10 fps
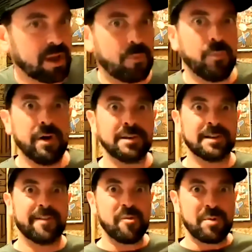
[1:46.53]
why isn't
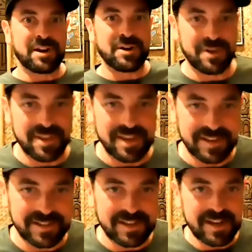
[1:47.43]
everybody doing this?